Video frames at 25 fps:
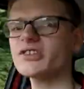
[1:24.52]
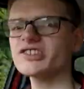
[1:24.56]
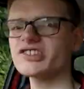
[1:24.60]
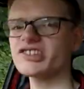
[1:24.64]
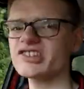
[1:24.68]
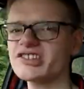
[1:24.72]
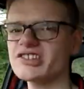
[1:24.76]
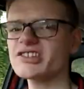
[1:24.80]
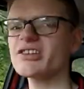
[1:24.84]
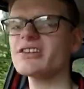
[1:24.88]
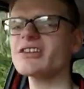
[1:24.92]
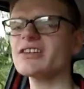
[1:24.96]
For a
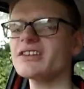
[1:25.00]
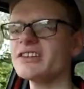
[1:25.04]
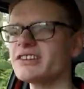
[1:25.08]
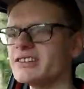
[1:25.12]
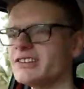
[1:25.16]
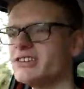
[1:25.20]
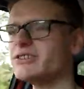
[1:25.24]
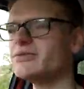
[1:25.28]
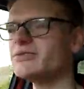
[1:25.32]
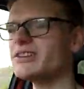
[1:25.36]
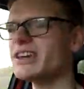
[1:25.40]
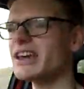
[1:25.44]
start,
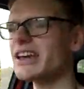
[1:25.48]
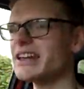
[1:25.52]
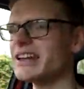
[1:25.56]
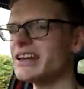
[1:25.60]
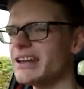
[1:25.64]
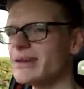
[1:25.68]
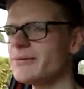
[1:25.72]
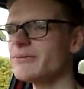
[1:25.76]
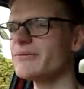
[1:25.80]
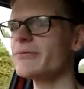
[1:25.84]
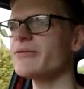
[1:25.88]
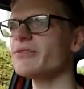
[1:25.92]
you get
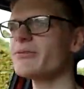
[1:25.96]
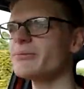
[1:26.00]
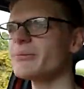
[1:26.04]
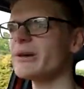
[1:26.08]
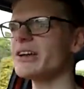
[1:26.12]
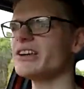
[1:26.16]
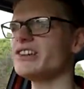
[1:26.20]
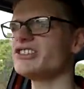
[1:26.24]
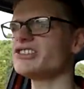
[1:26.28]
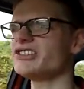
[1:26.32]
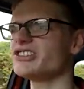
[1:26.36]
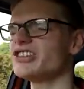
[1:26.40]

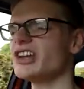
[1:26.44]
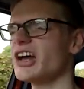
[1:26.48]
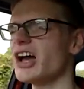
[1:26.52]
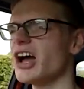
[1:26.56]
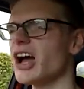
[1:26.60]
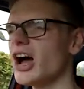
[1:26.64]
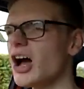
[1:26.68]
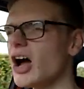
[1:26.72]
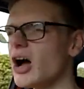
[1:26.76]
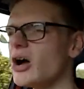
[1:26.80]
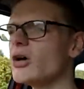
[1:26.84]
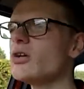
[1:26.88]

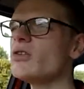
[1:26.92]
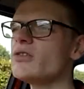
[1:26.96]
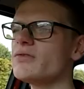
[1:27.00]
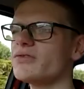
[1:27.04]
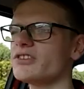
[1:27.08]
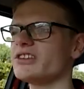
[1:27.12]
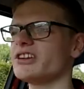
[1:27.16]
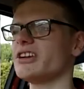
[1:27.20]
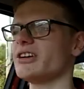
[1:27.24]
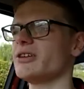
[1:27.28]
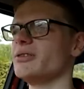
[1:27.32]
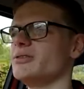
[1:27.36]
information
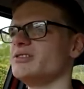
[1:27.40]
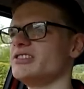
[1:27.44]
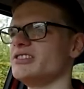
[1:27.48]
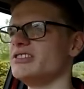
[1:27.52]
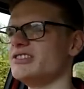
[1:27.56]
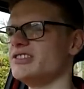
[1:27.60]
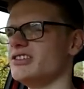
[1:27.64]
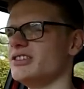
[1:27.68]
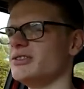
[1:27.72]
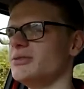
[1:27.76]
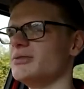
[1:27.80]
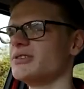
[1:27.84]
overload
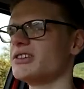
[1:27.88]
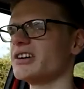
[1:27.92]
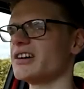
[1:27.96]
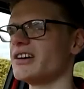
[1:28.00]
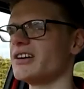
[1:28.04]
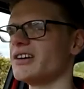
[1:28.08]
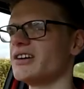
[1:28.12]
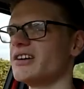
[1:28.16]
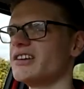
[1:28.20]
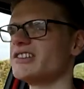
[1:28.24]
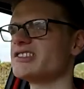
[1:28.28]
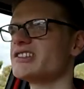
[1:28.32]
in new
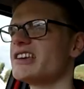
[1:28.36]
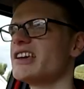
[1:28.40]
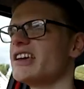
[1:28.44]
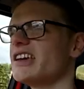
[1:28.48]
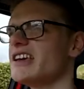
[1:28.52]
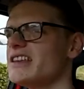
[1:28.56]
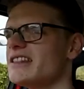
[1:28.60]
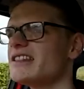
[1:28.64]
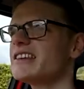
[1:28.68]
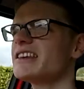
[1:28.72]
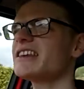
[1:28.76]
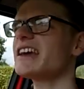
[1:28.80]
cars.
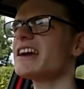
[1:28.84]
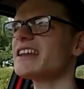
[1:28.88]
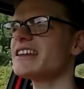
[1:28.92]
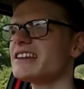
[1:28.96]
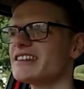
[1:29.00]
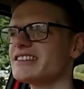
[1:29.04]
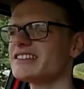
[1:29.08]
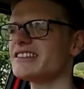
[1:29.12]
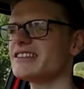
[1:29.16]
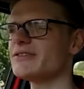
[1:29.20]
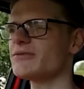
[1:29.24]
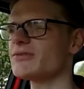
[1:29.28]
In the
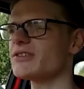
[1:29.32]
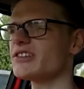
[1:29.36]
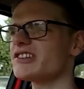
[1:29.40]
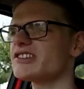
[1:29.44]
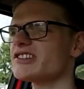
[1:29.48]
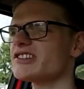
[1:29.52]
Galaxy, for